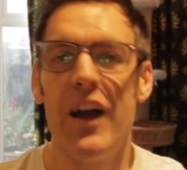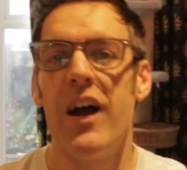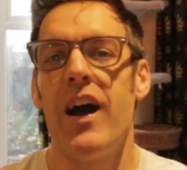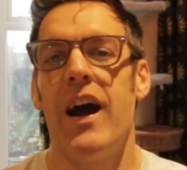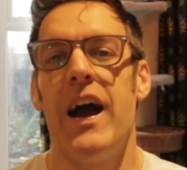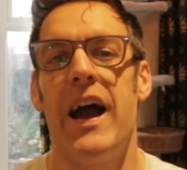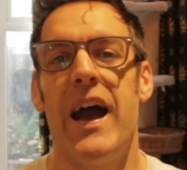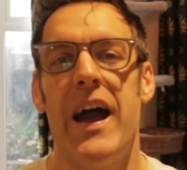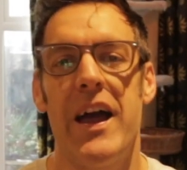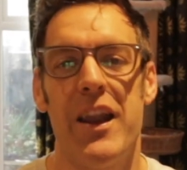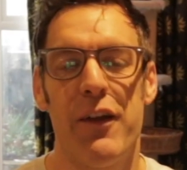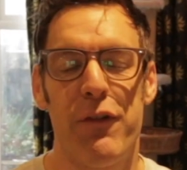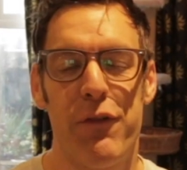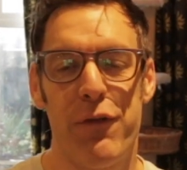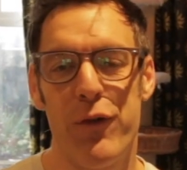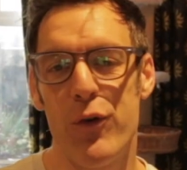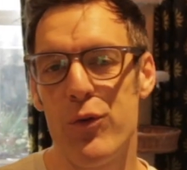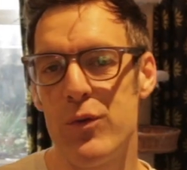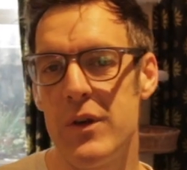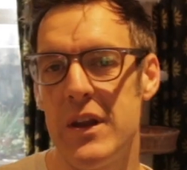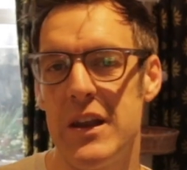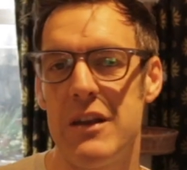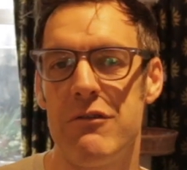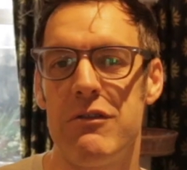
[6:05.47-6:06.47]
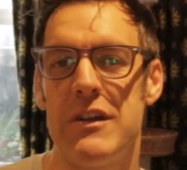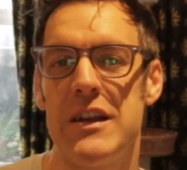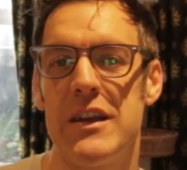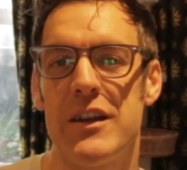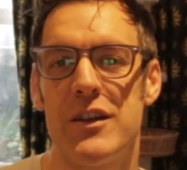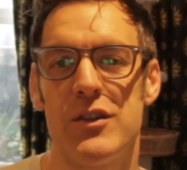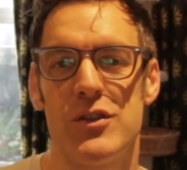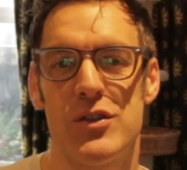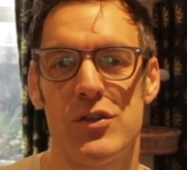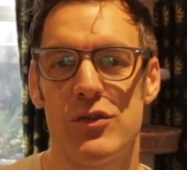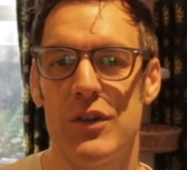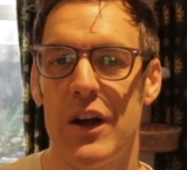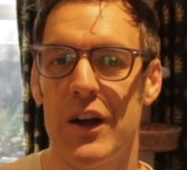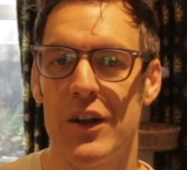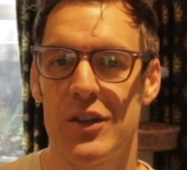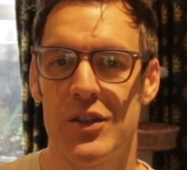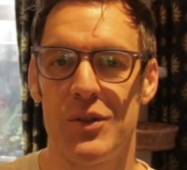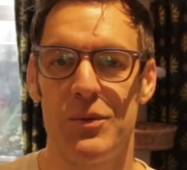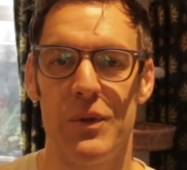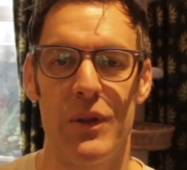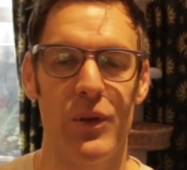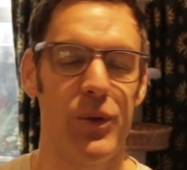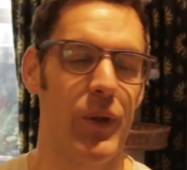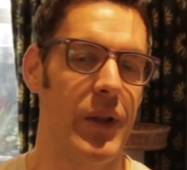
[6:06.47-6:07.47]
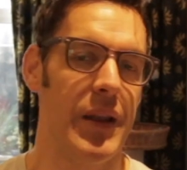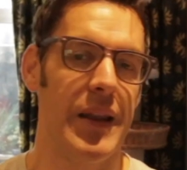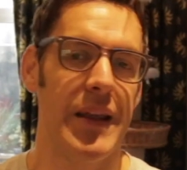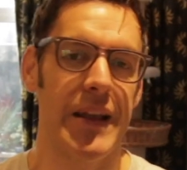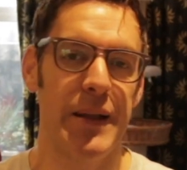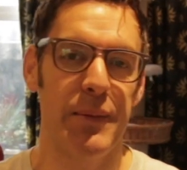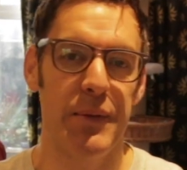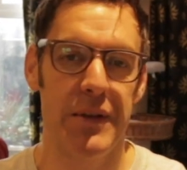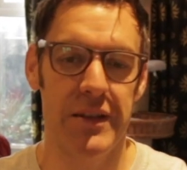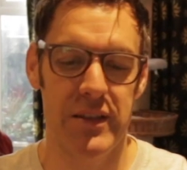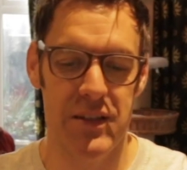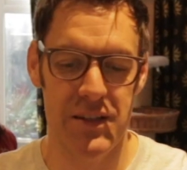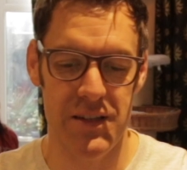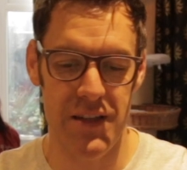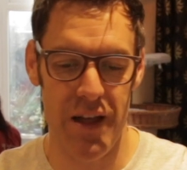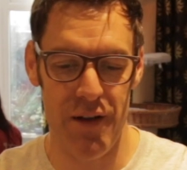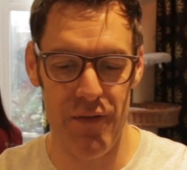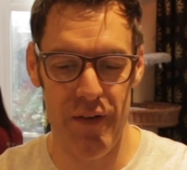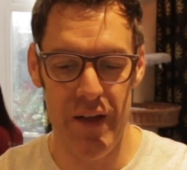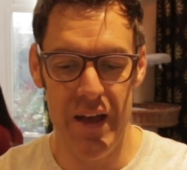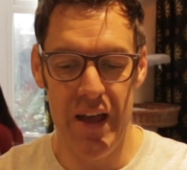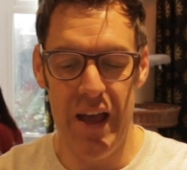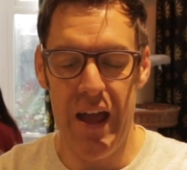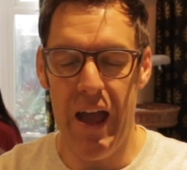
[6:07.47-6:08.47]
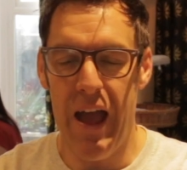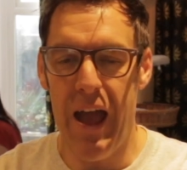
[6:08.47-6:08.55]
I had a full knee reconstruction with all the ligaments and stuff,